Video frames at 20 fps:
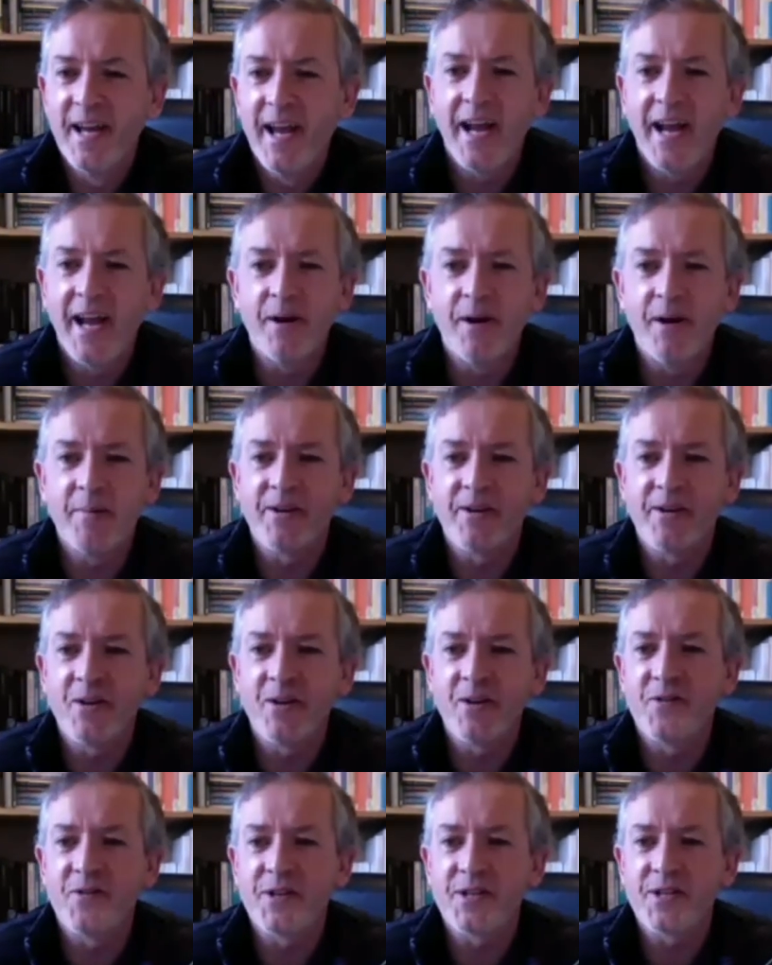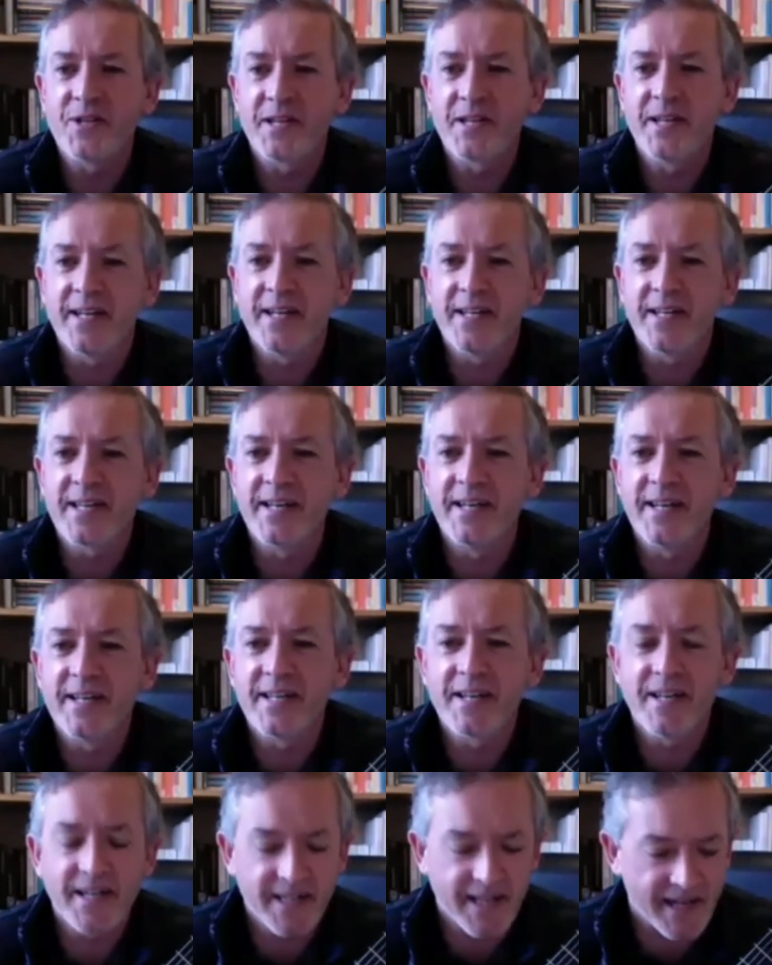Anyway, I'm going off on a slight uh,
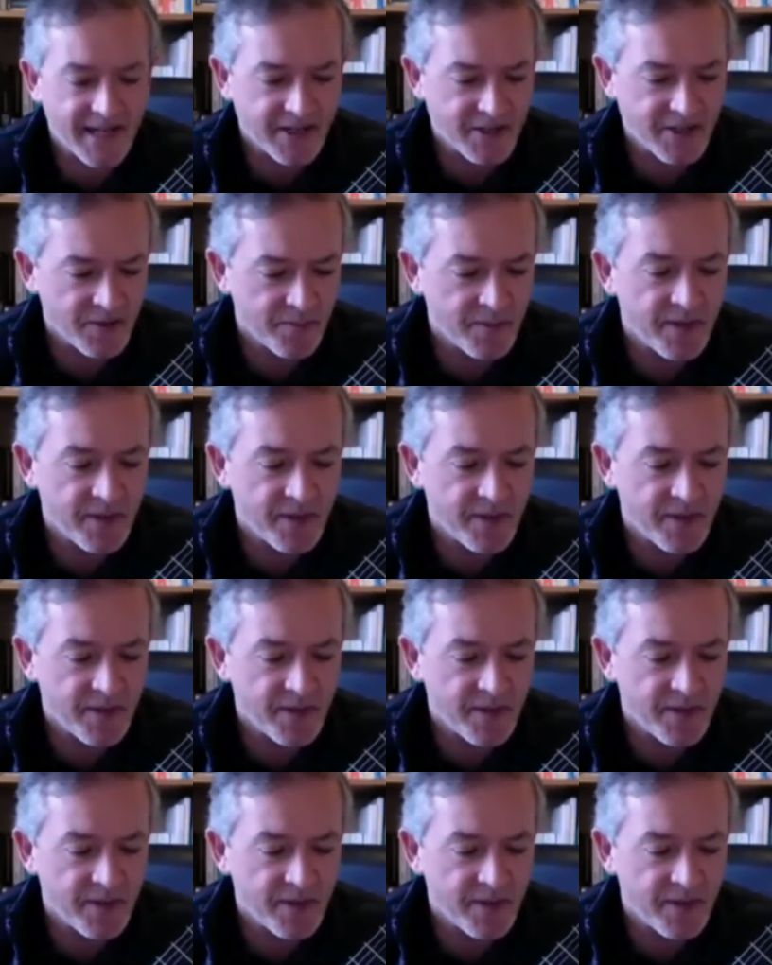slight tangent,